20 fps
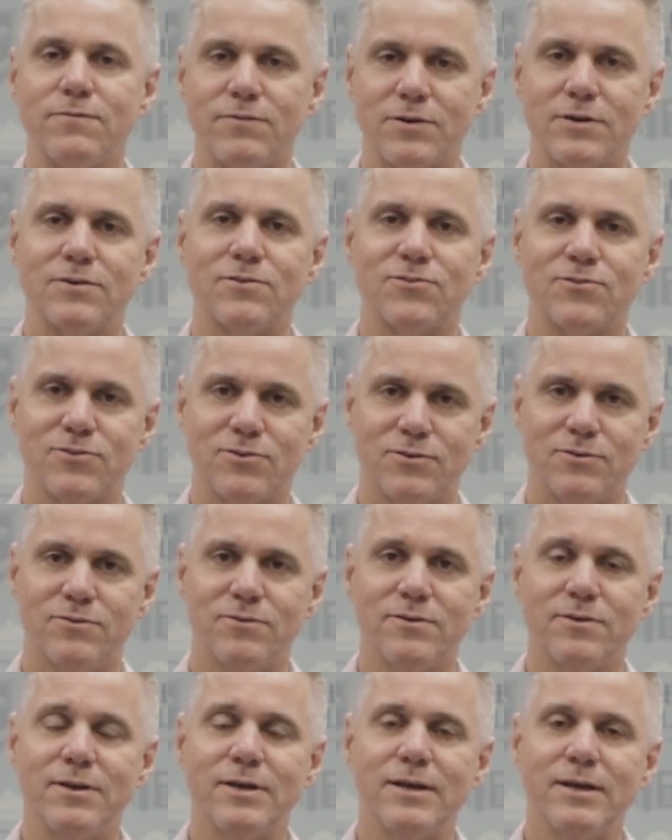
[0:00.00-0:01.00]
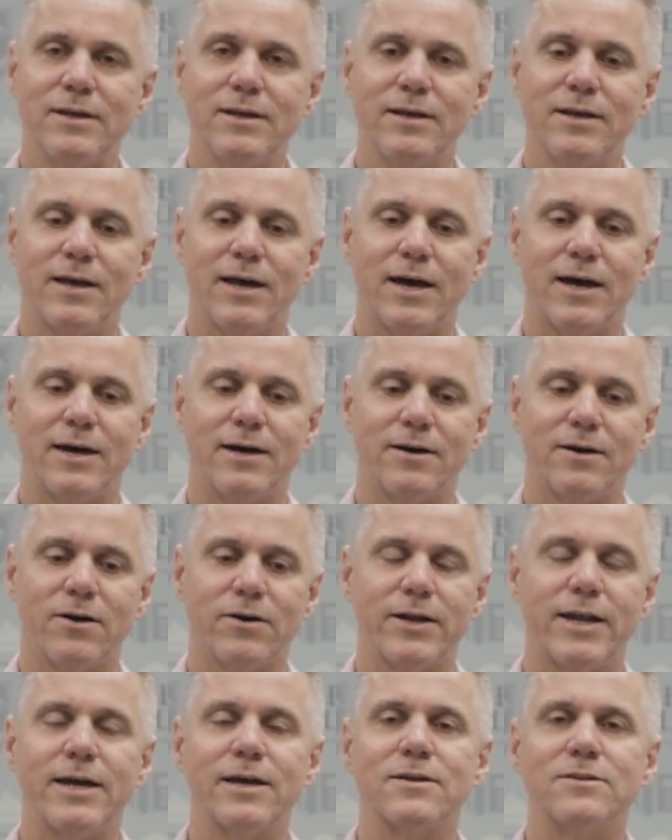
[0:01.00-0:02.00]
very soon uh,
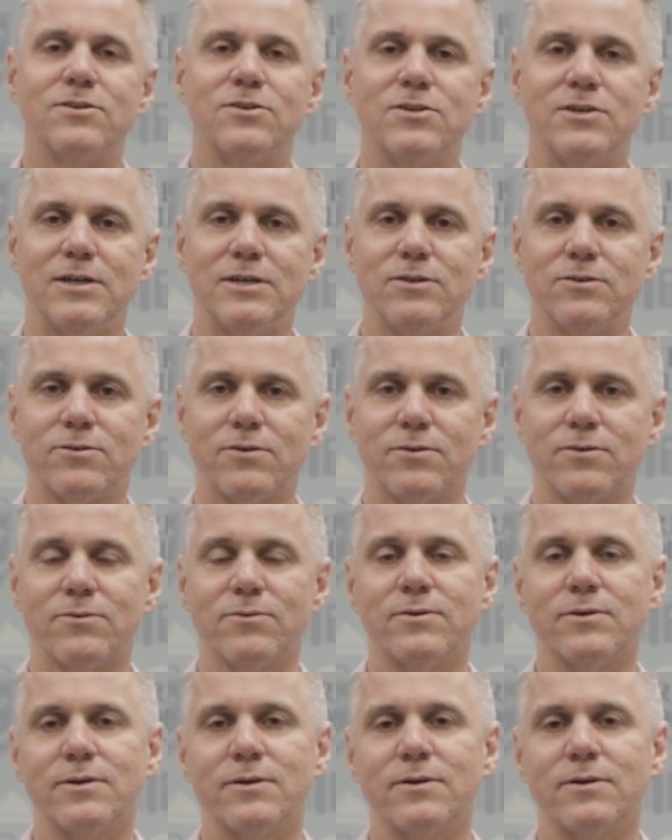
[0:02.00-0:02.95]
on our continual